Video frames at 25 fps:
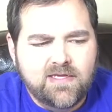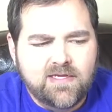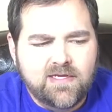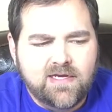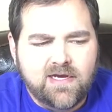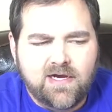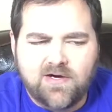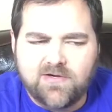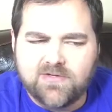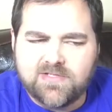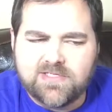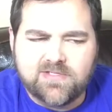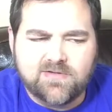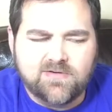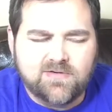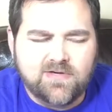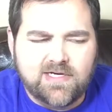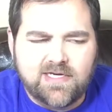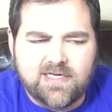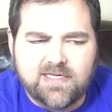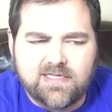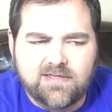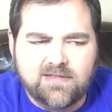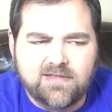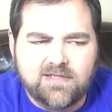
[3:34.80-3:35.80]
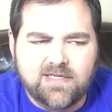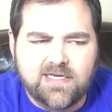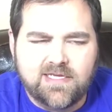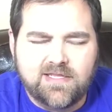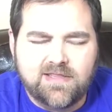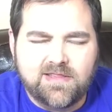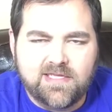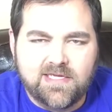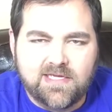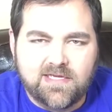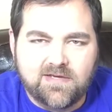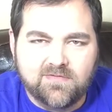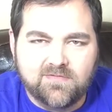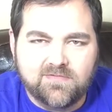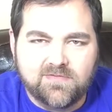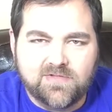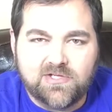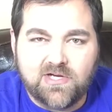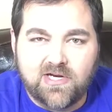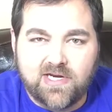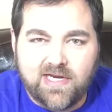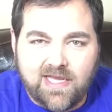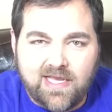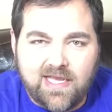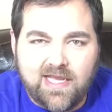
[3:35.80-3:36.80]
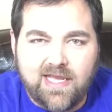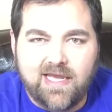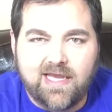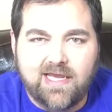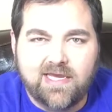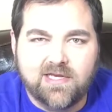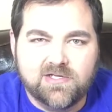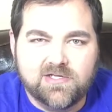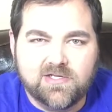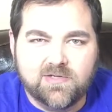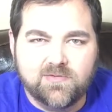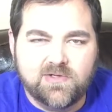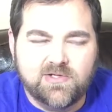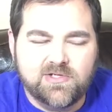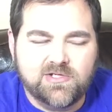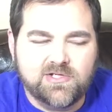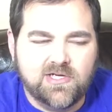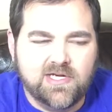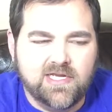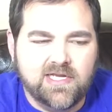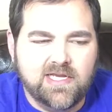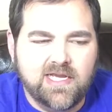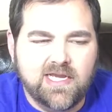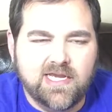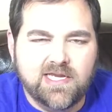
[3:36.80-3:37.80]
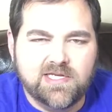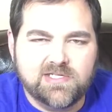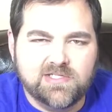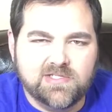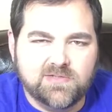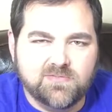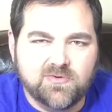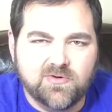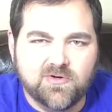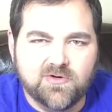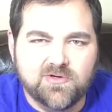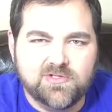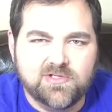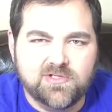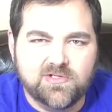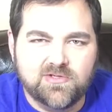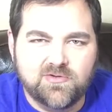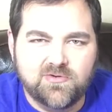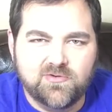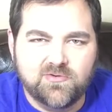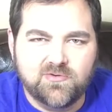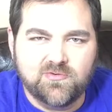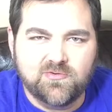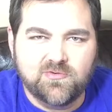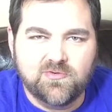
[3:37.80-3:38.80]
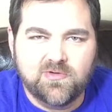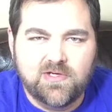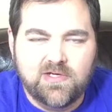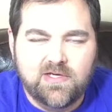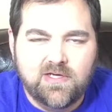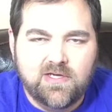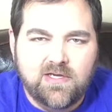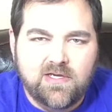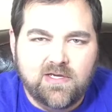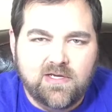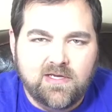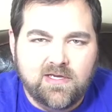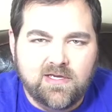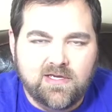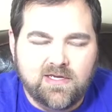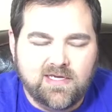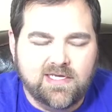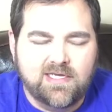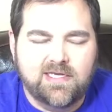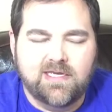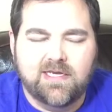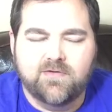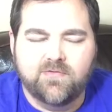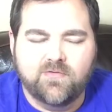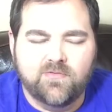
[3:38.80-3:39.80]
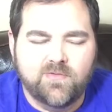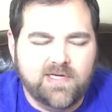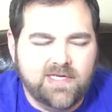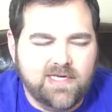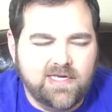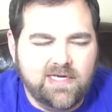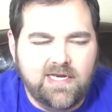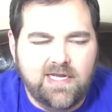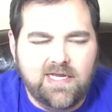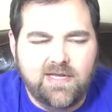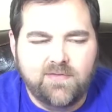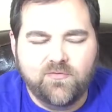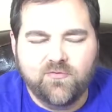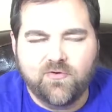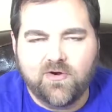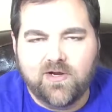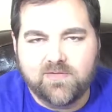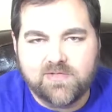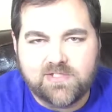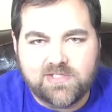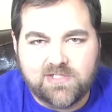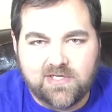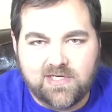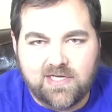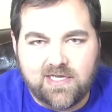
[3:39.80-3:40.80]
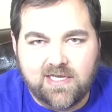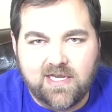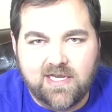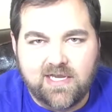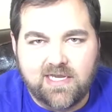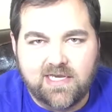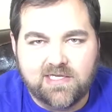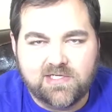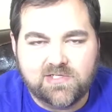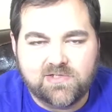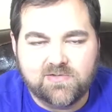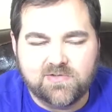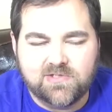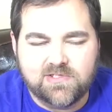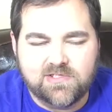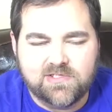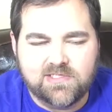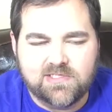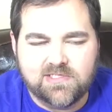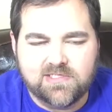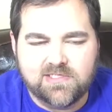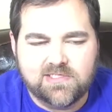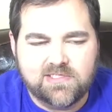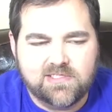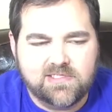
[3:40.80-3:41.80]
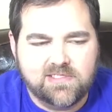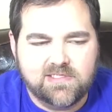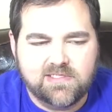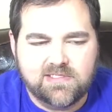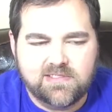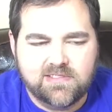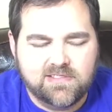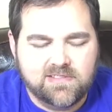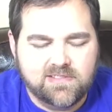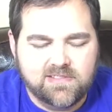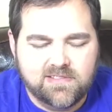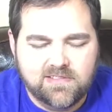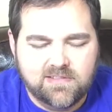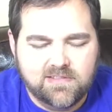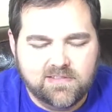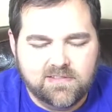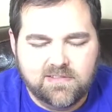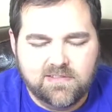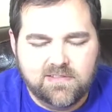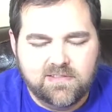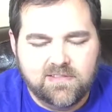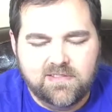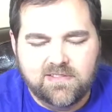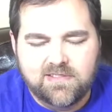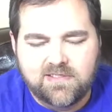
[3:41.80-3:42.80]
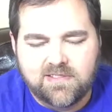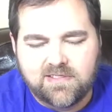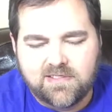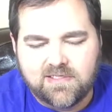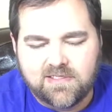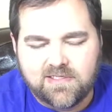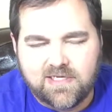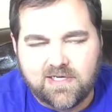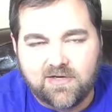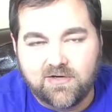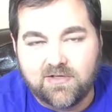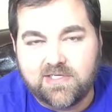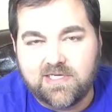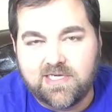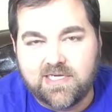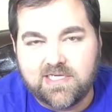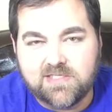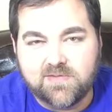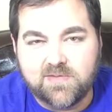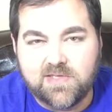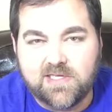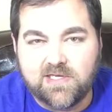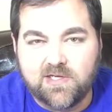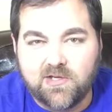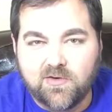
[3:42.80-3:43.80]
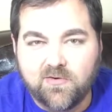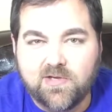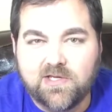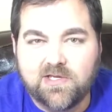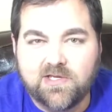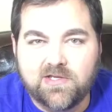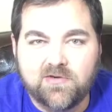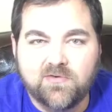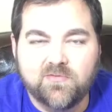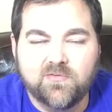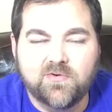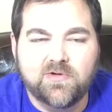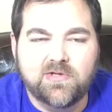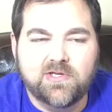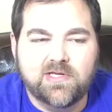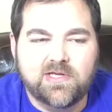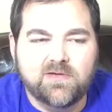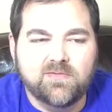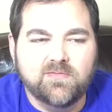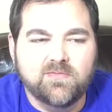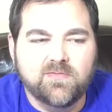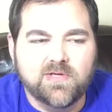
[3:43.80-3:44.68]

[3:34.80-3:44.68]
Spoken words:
Also, I think of Johnny Cash. I mean, Johnny Cash is a person who, and everybody name drops Johnny Cash, which just irritates me to no end, really.